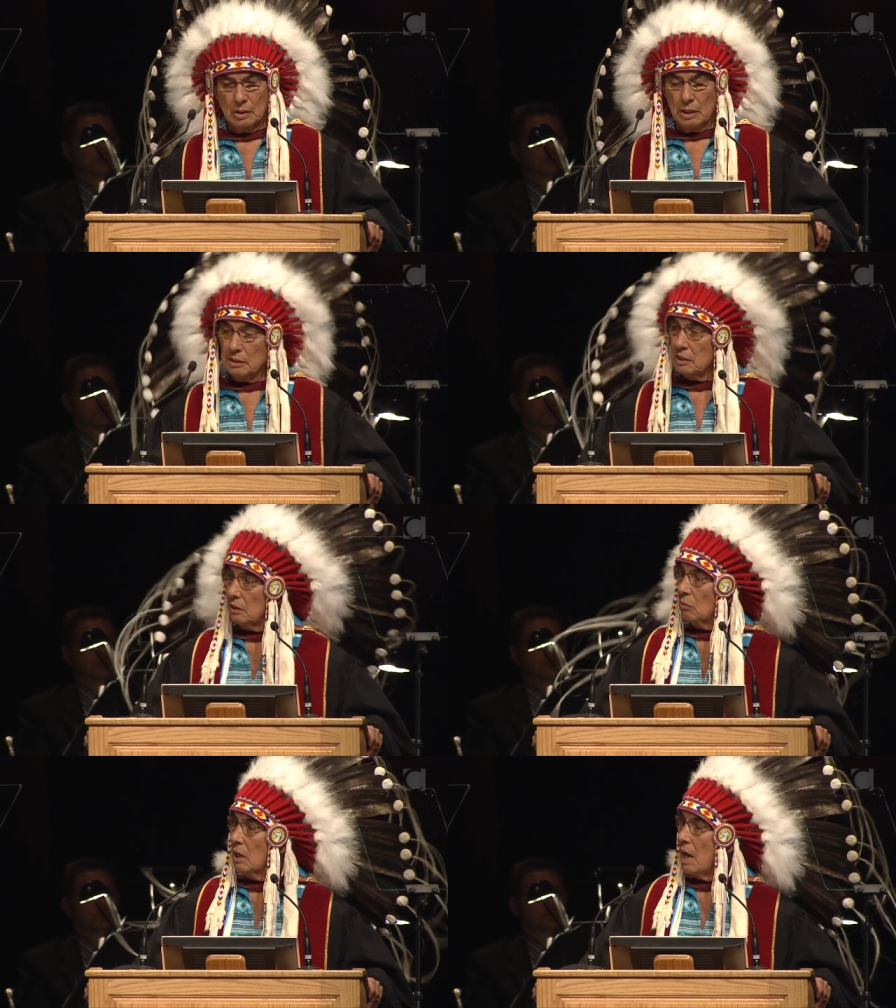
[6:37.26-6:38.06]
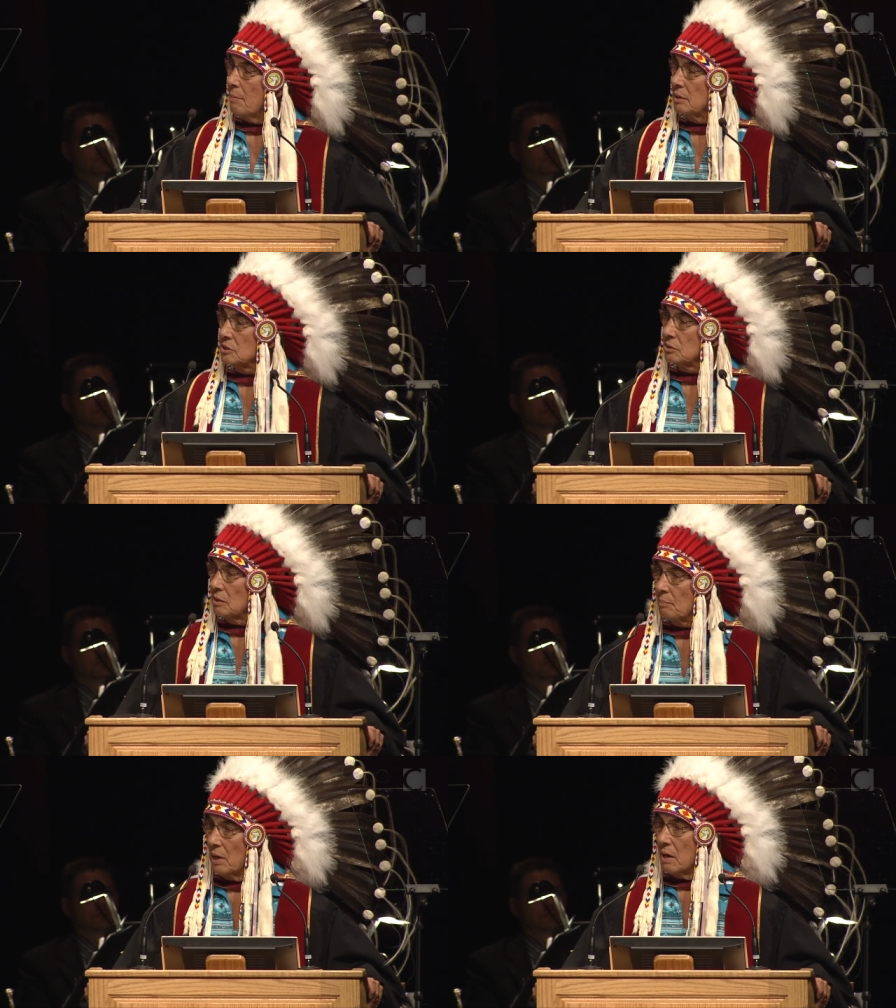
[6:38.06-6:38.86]
Indeed, what happens to
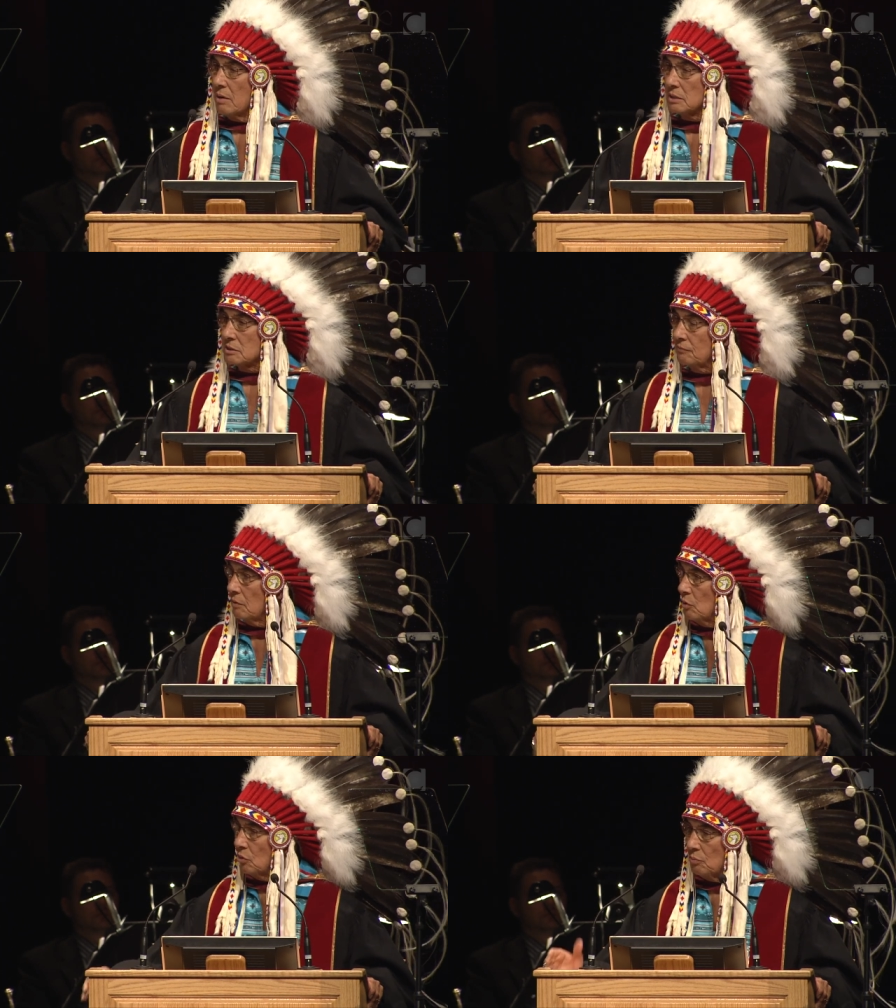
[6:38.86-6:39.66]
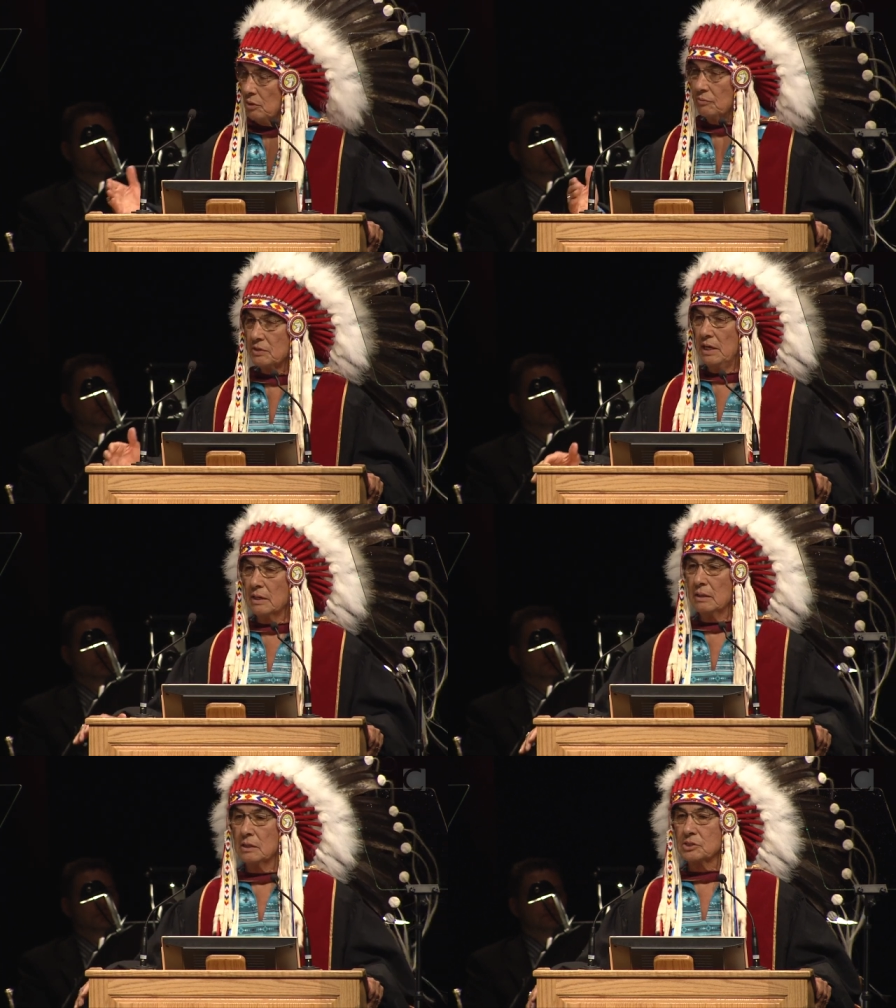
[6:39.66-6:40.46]
the parents from whom you've
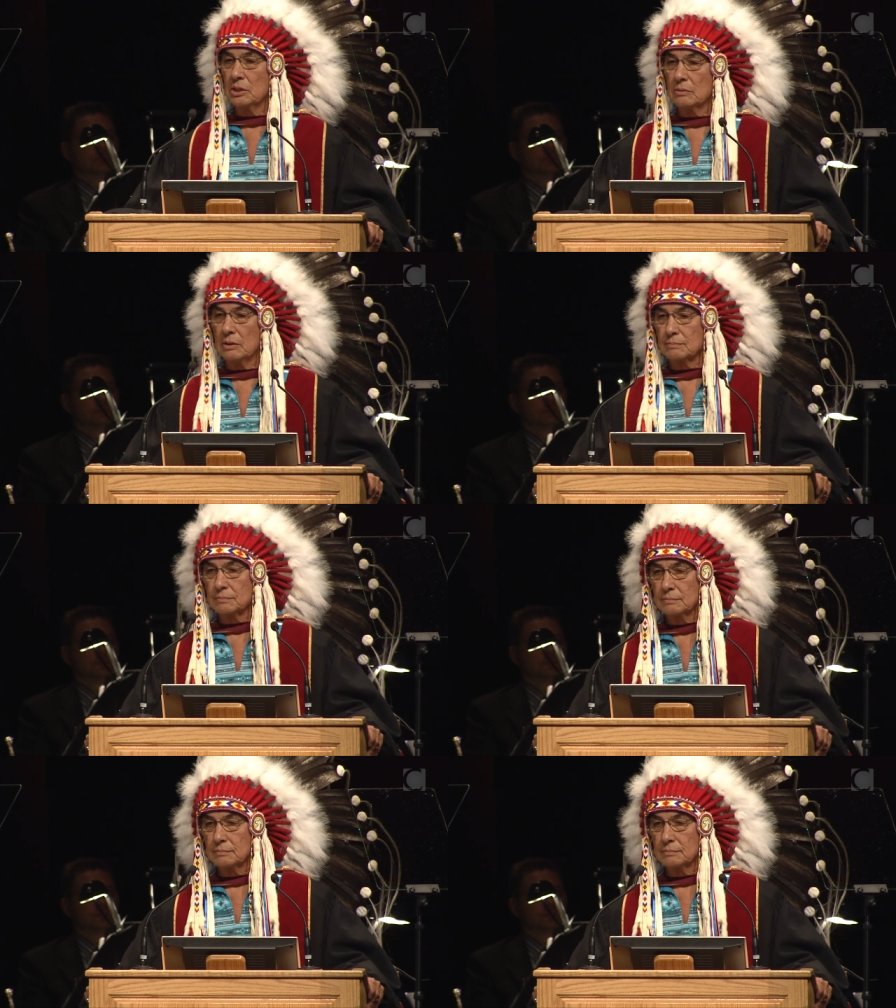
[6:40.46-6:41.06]
taken the children?